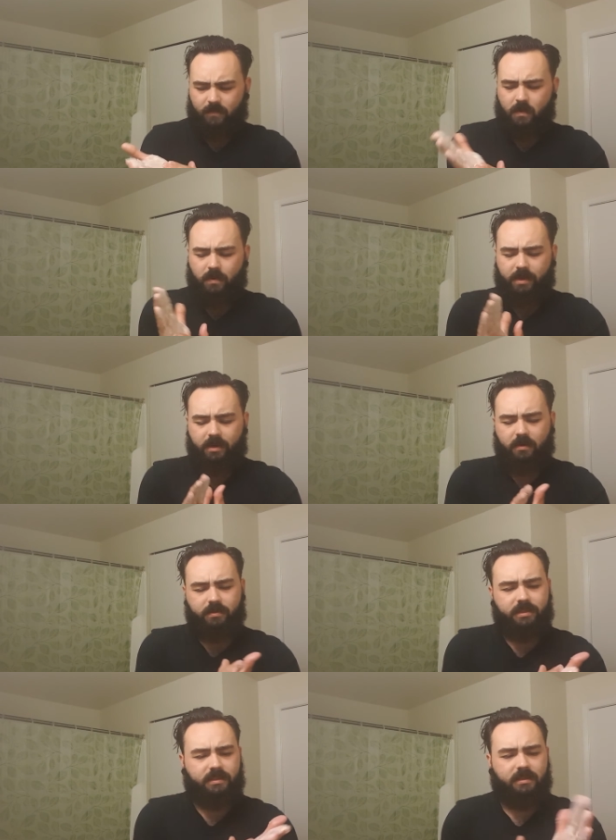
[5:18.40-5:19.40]
Or, you know,
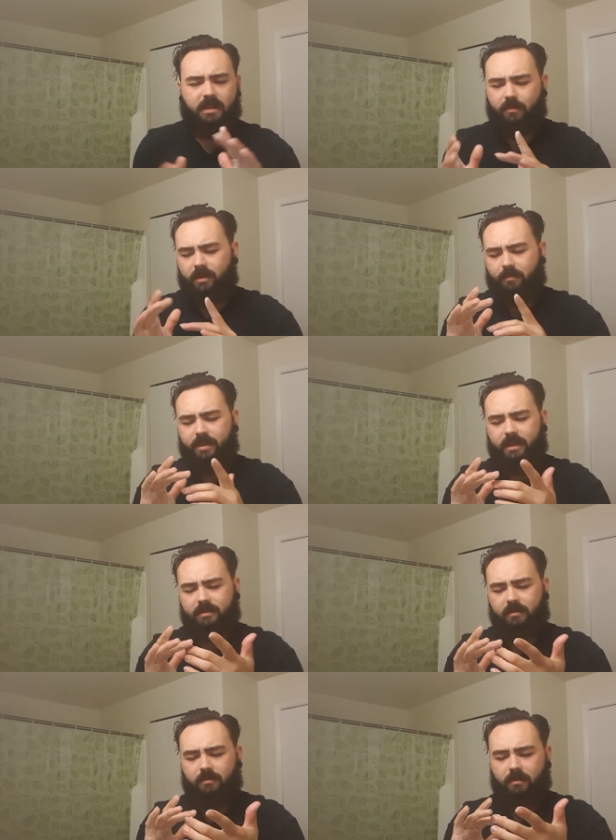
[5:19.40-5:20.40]
just get really
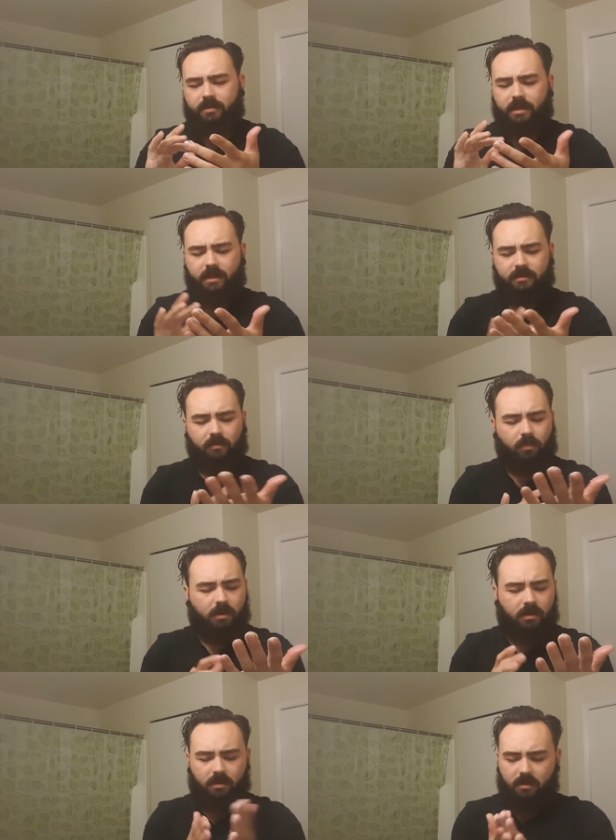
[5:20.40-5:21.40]
pissed and throw shit against the
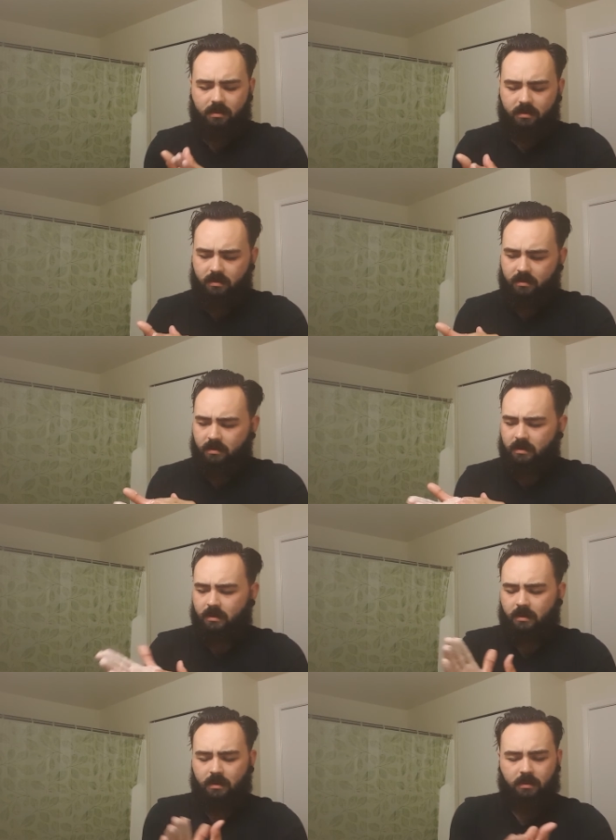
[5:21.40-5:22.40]
wall.
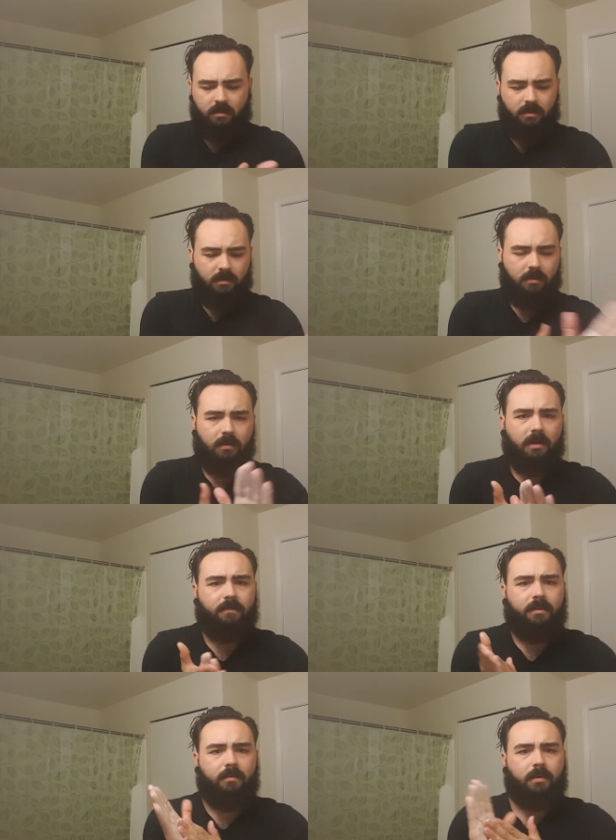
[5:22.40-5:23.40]

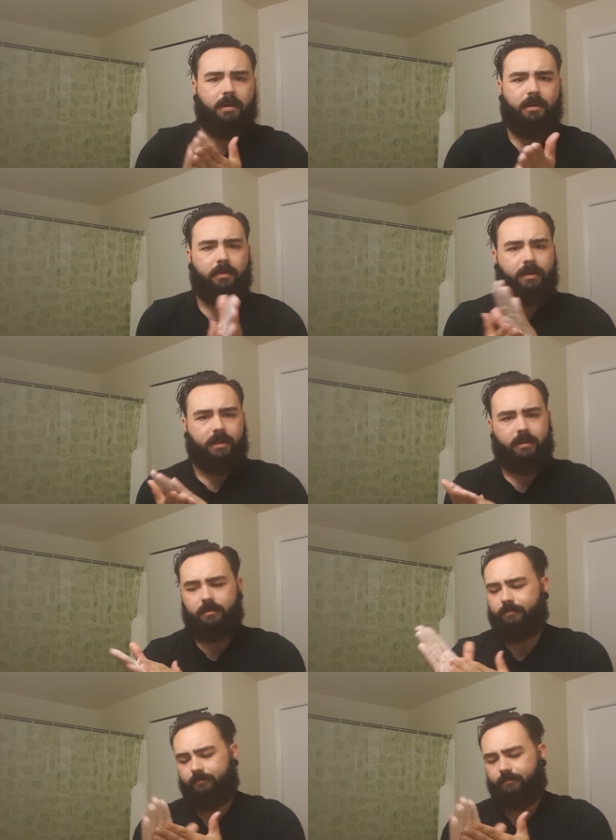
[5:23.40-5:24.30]
However you want to do it.